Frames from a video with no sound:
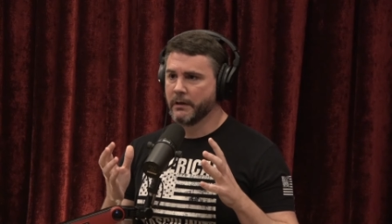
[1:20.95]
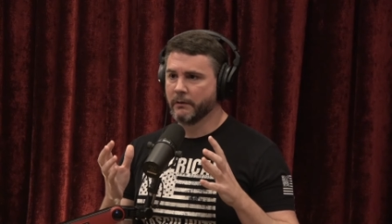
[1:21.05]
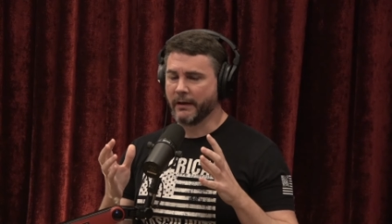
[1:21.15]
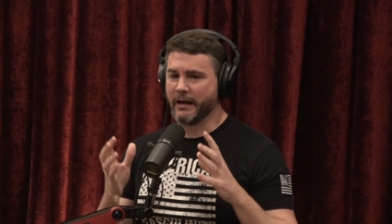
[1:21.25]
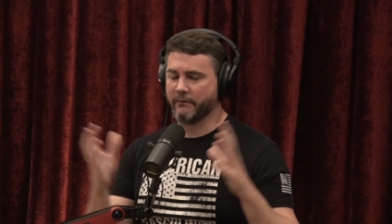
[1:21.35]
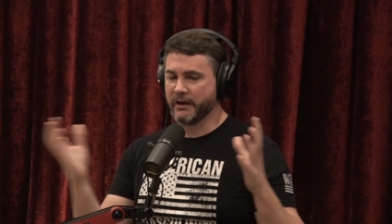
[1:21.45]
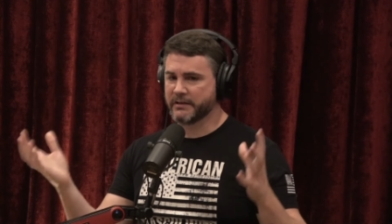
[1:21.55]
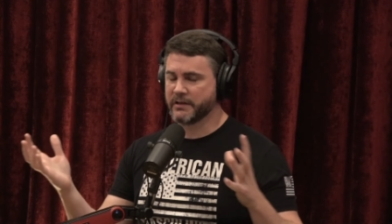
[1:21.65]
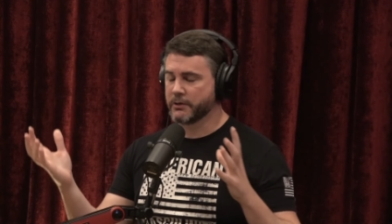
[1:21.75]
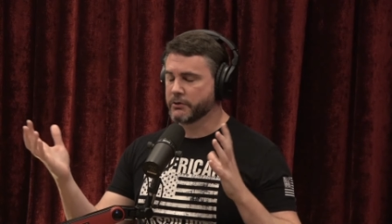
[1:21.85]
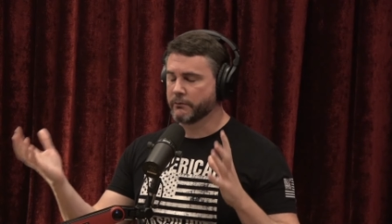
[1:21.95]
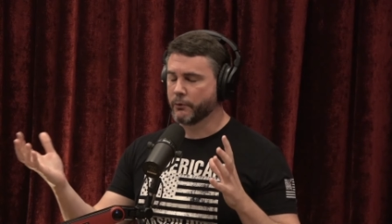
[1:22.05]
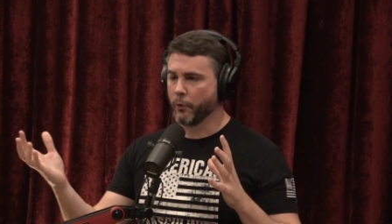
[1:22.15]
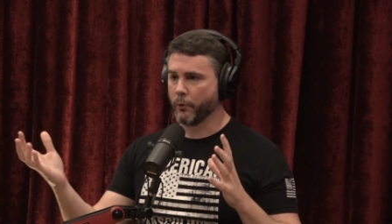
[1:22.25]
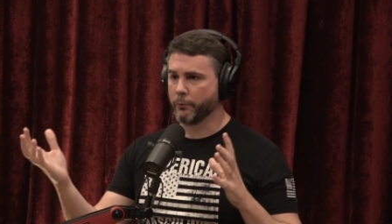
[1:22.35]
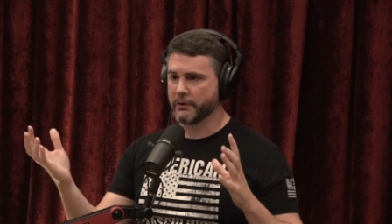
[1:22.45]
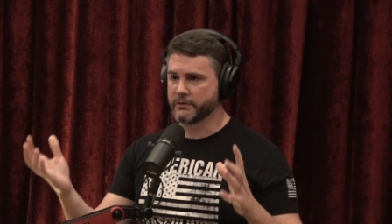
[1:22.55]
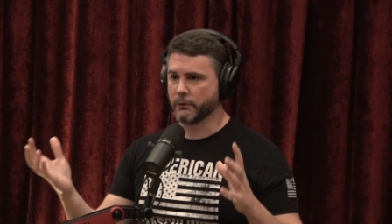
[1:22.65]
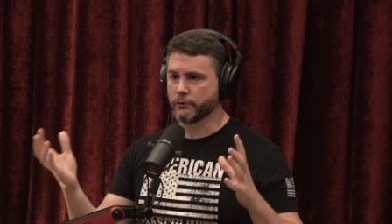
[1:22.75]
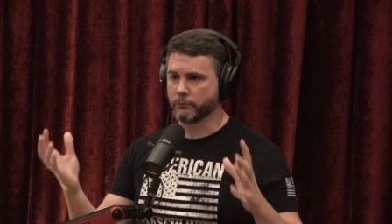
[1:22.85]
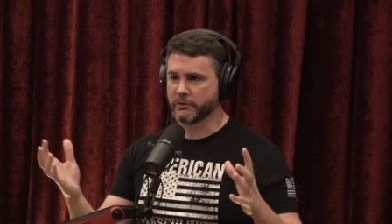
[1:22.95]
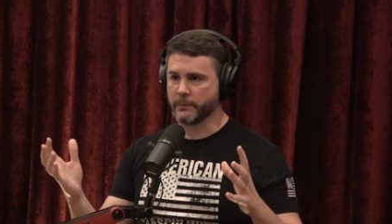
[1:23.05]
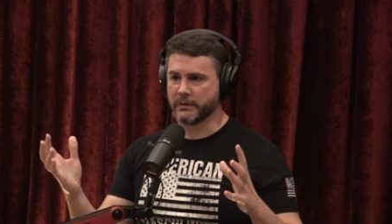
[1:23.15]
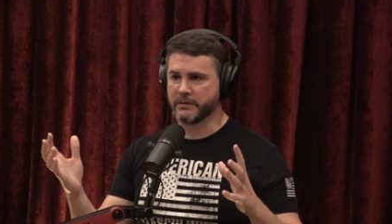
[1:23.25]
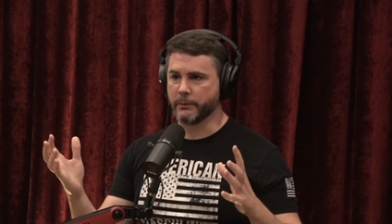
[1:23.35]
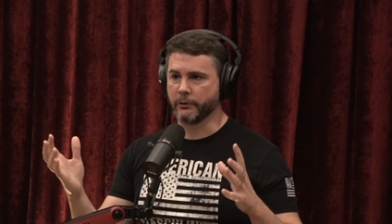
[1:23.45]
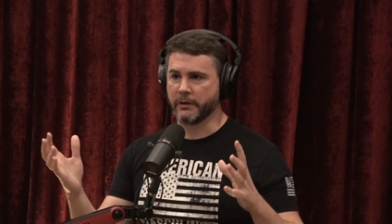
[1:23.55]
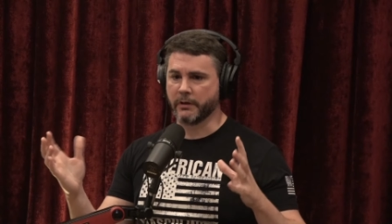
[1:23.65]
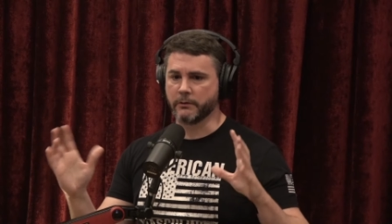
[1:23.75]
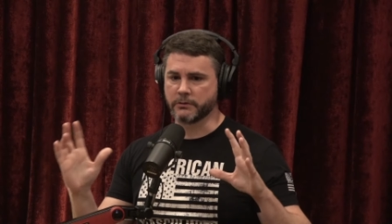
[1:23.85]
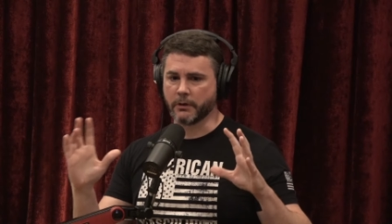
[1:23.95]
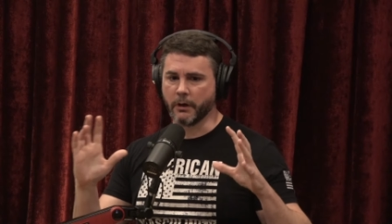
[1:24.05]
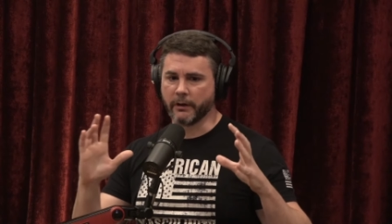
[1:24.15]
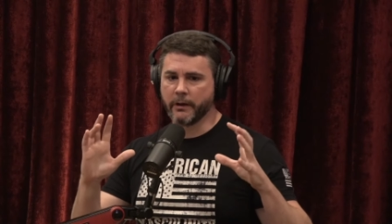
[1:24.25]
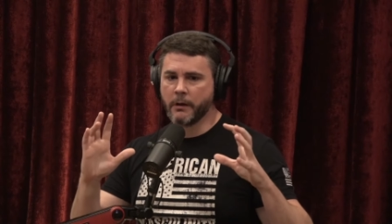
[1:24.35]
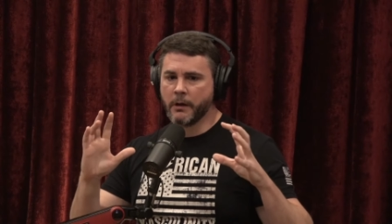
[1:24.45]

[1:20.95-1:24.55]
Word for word: Like kind of an extension of corporate social responsibility, they used to call it.